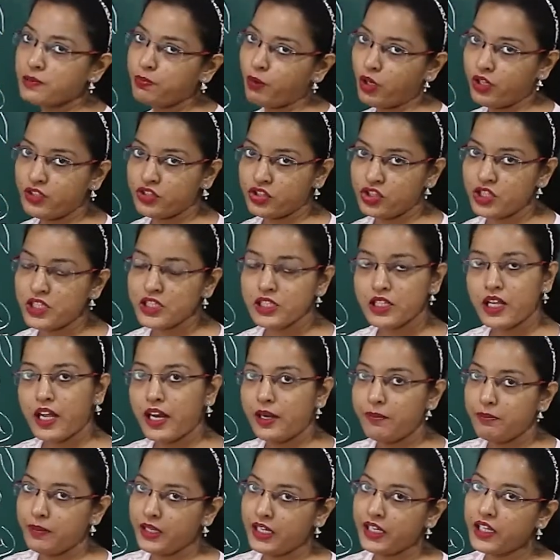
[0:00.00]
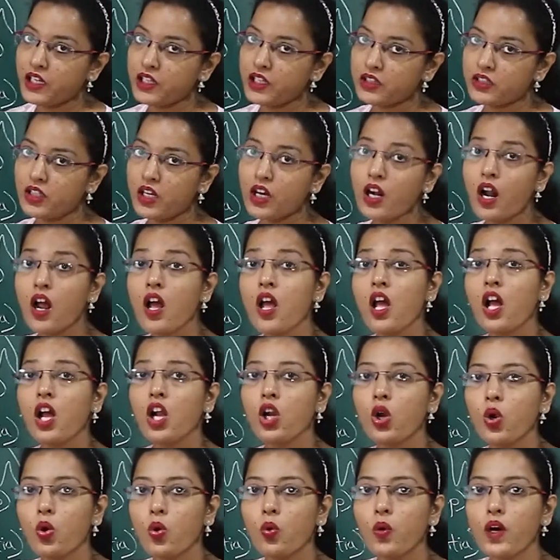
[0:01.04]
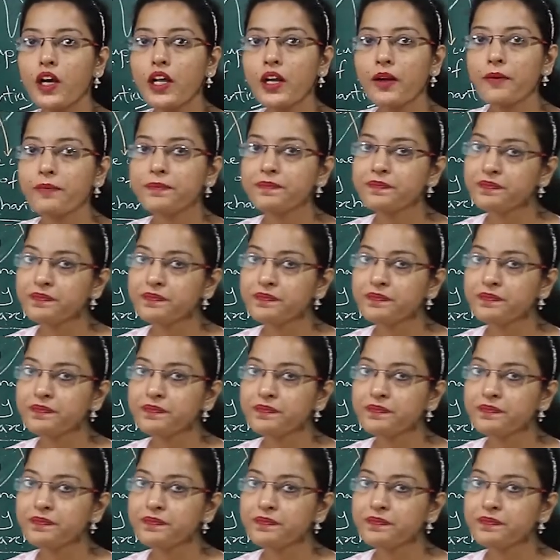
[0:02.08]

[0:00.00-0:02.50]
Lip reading: sponges and many other lower